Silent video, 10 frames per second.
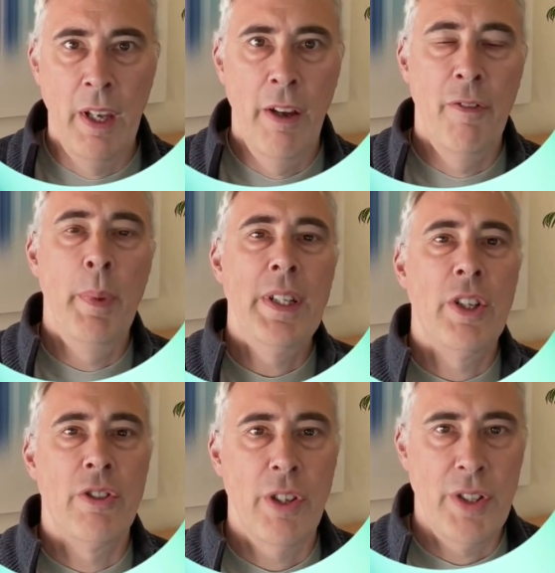For me to
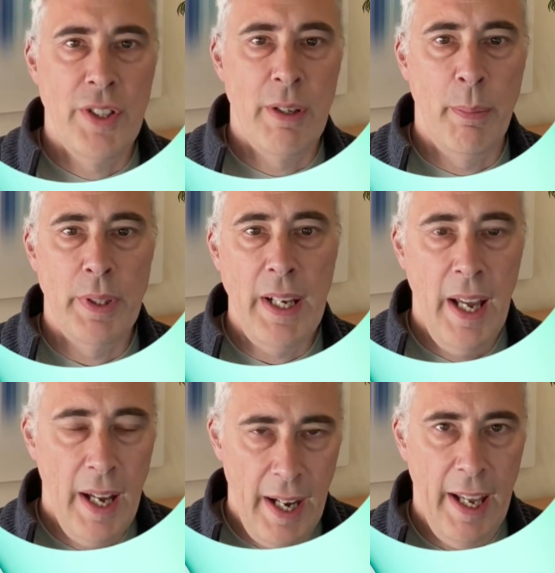trust somebody,
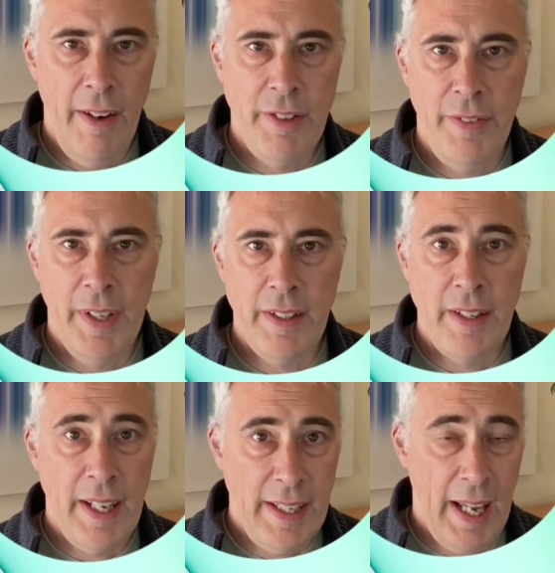I have to figure that
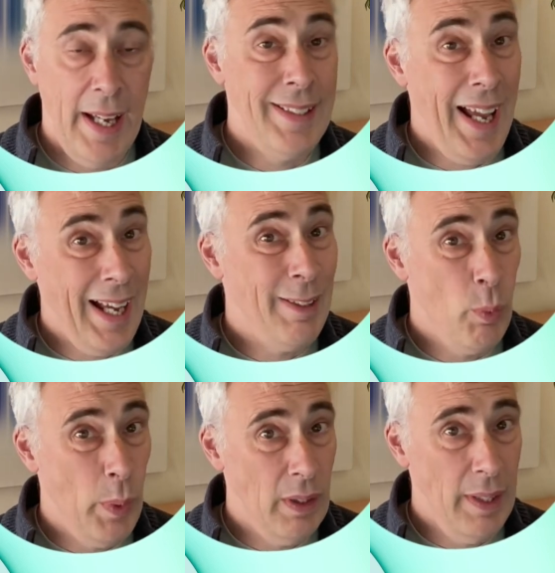they can
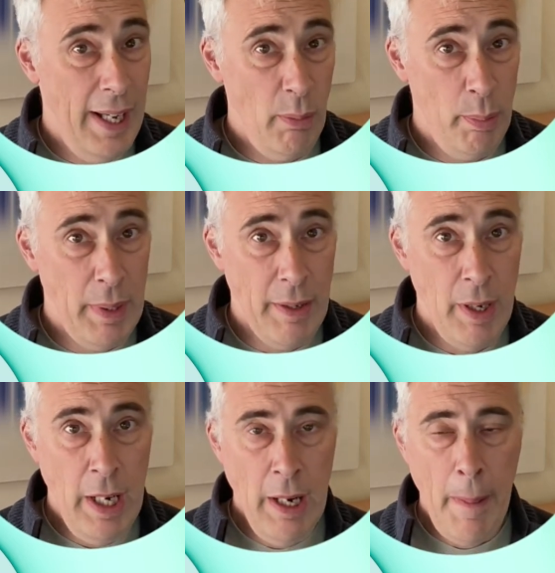and will help me.
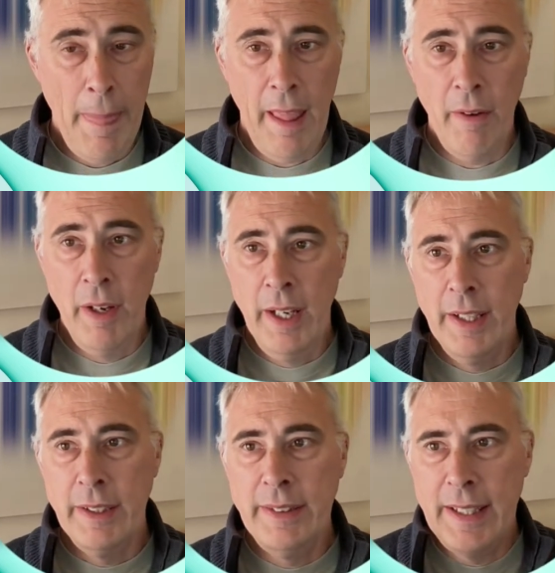Now,
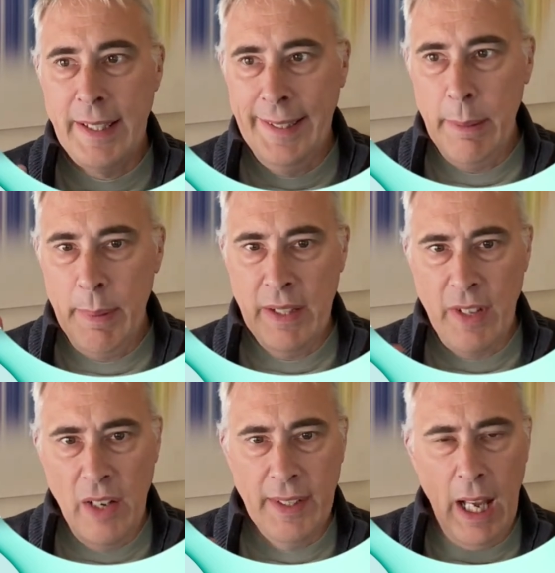there's a little bit of an
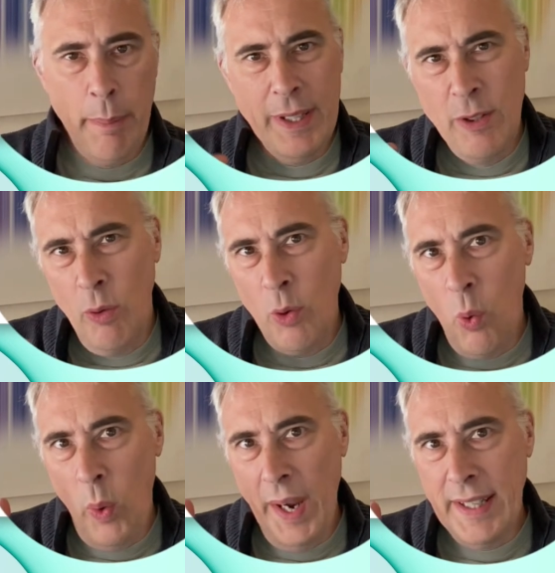overlap. It's not
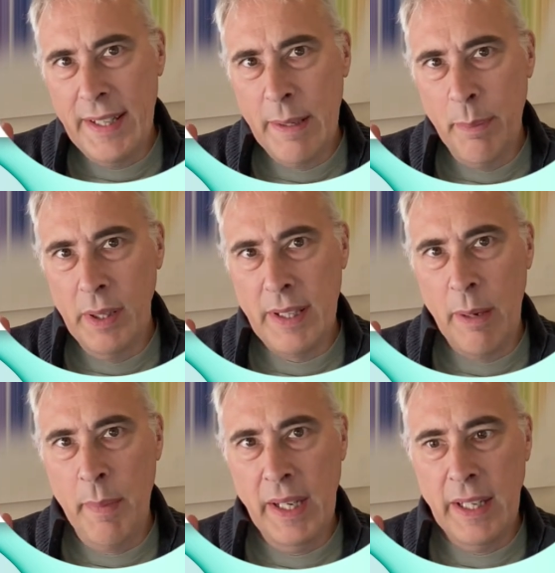quite as simple as
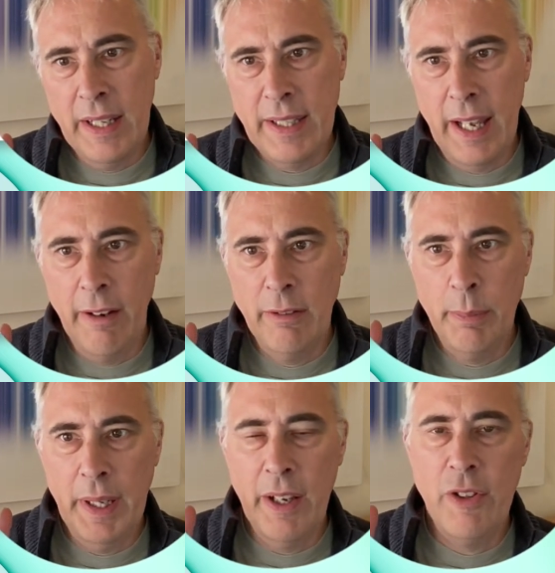I'm making it sound,
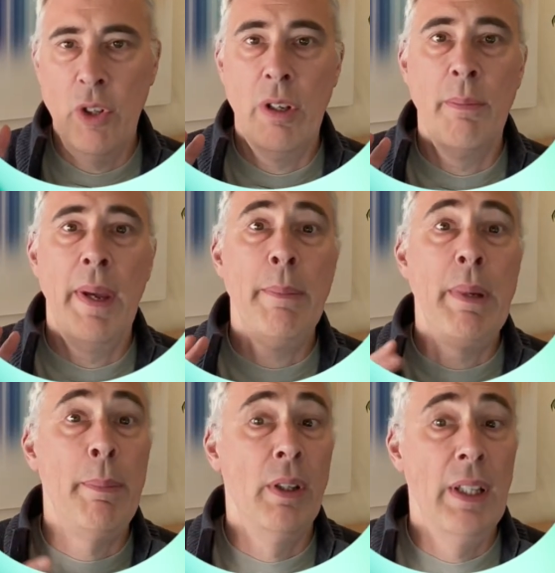because you can make
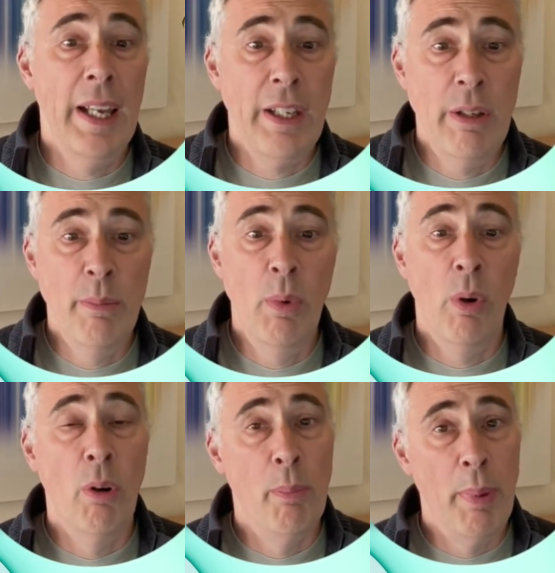people like you
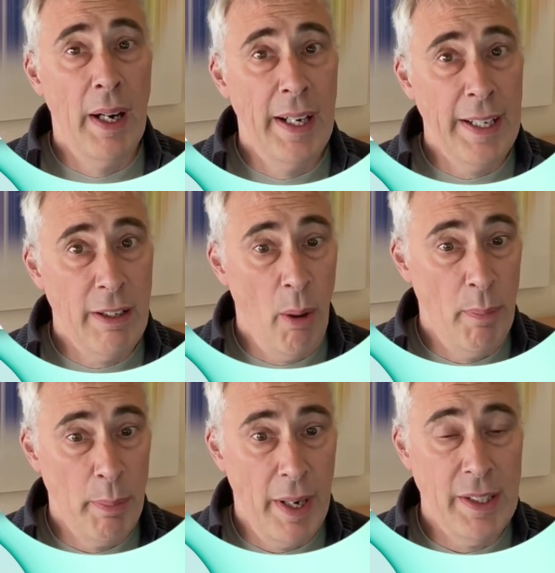more by
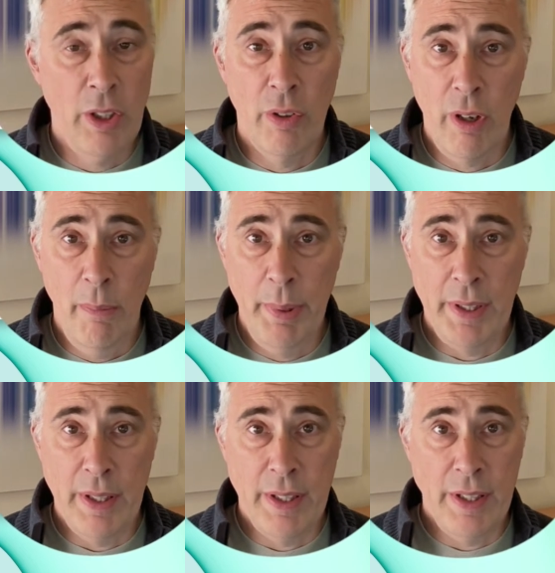compromising your
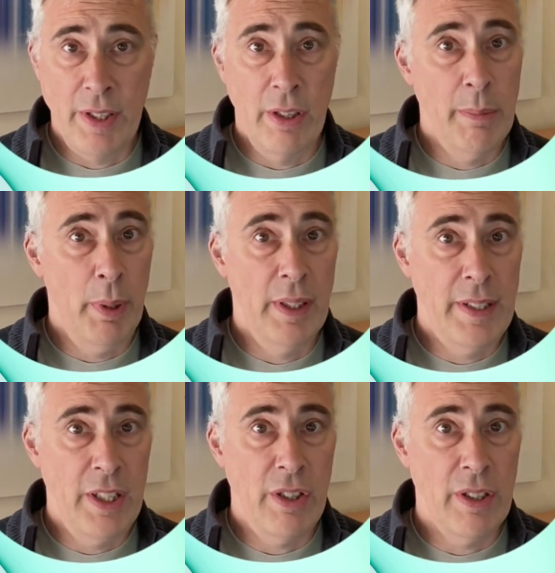competence, as certain
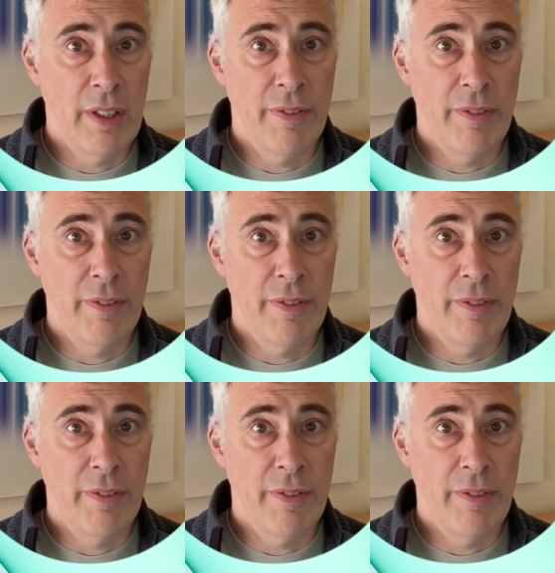politicians